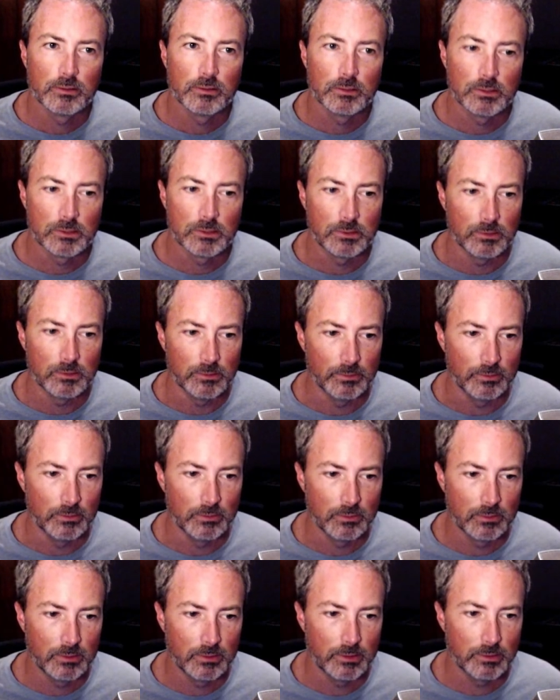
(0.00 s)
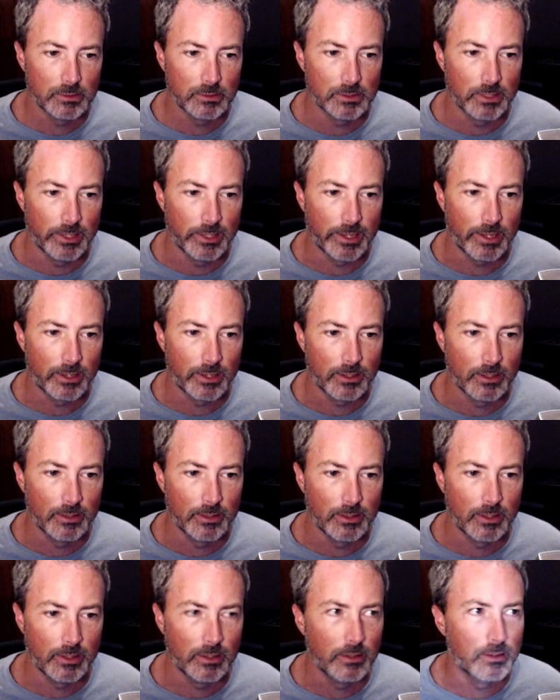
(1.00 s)
So there's that. And
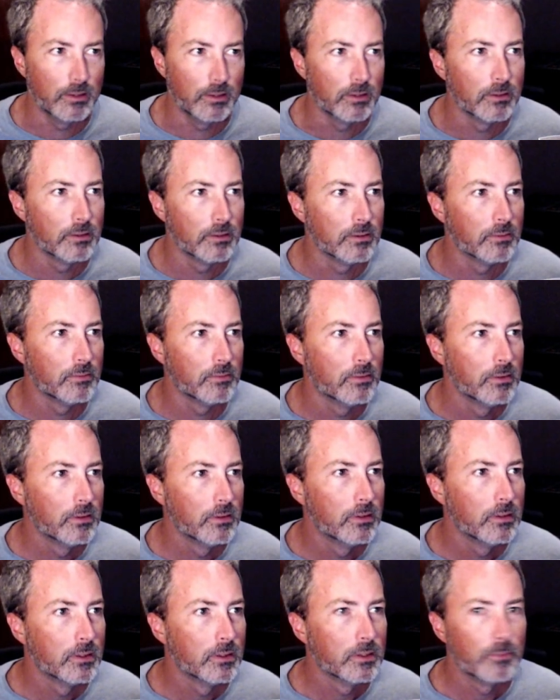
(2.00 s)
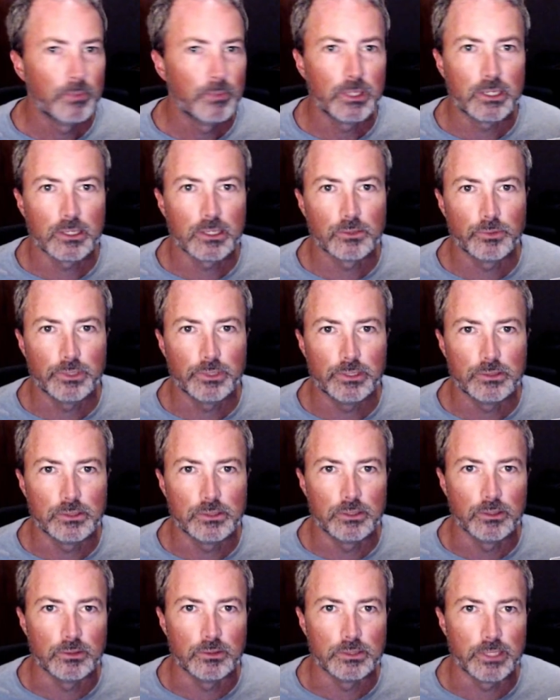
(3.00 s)
then because we're using
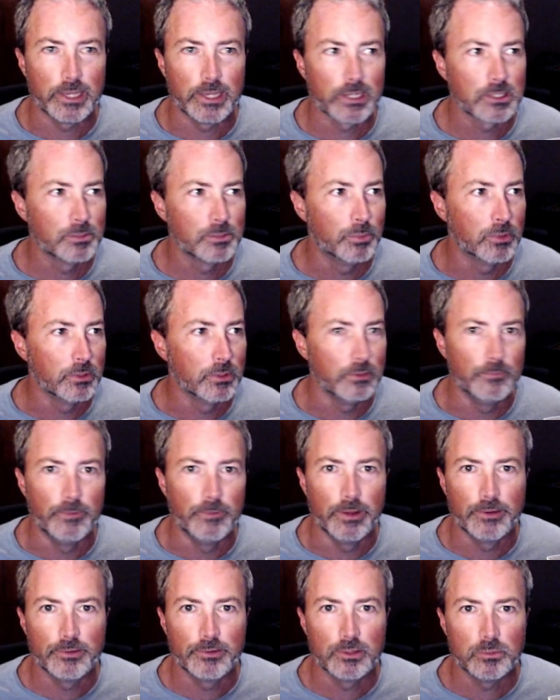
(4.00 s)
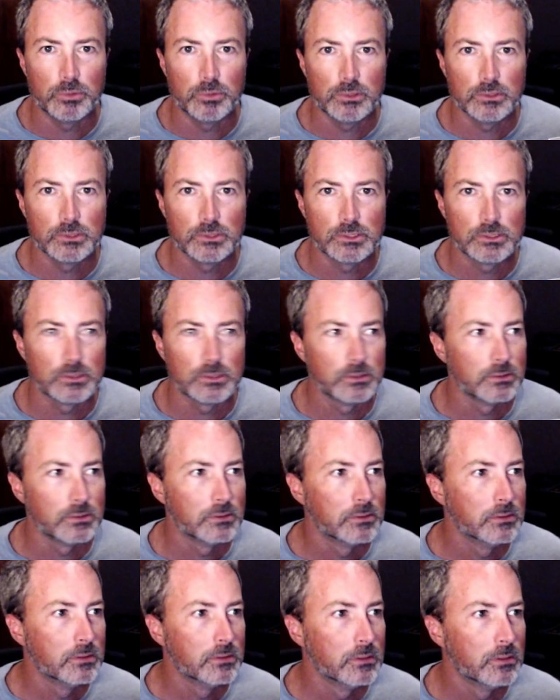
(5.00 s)
those exported variables,
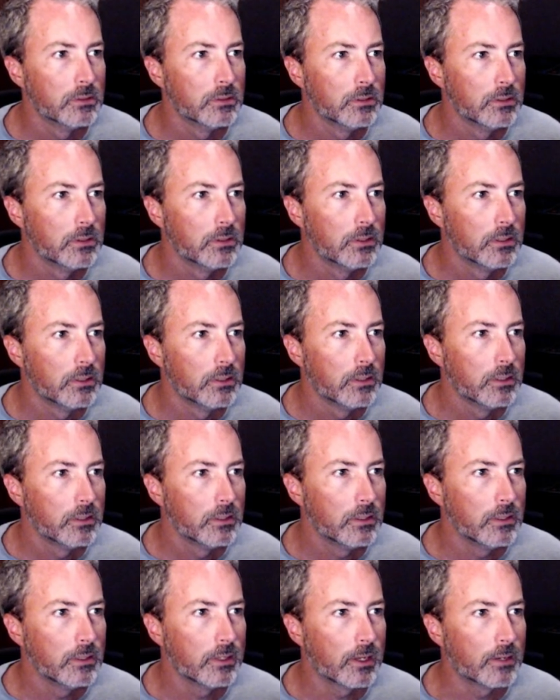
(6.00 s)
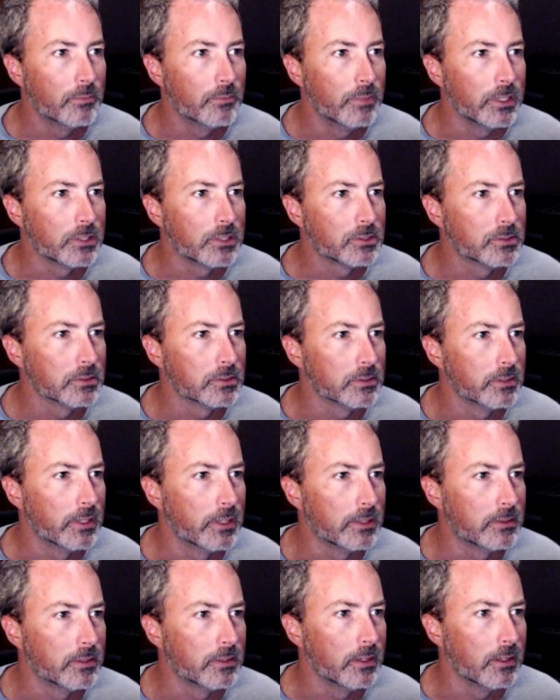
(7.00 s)
you got to make sure
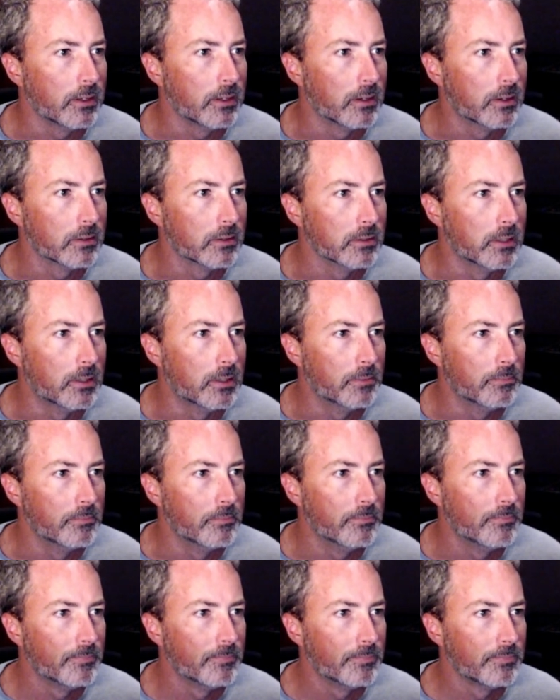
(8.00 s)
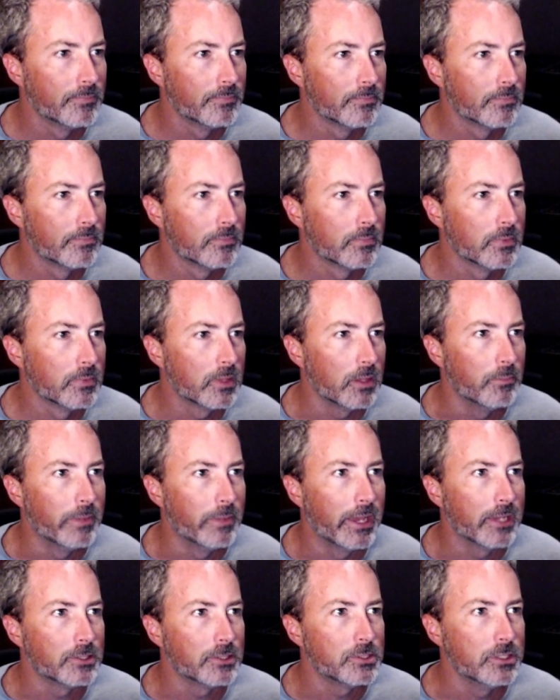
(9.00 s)
that they are they
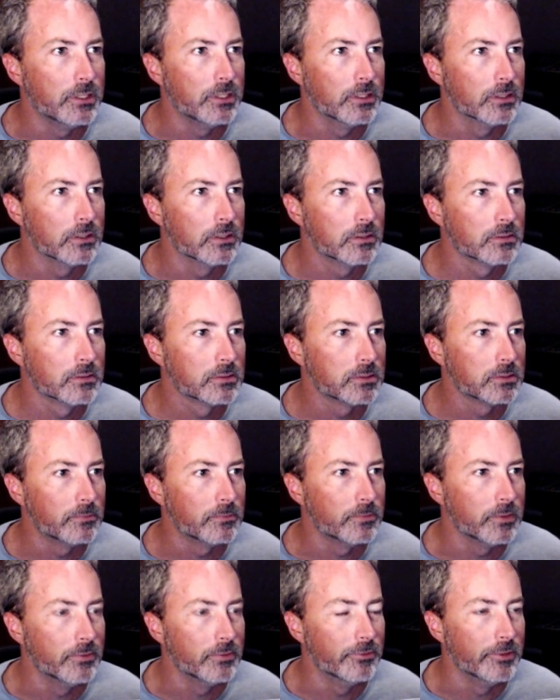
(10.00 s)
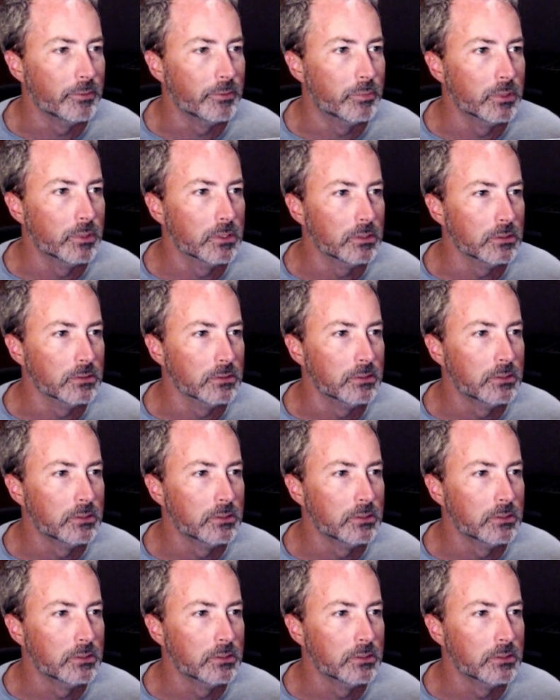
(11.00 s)
match here. So if we rebuild,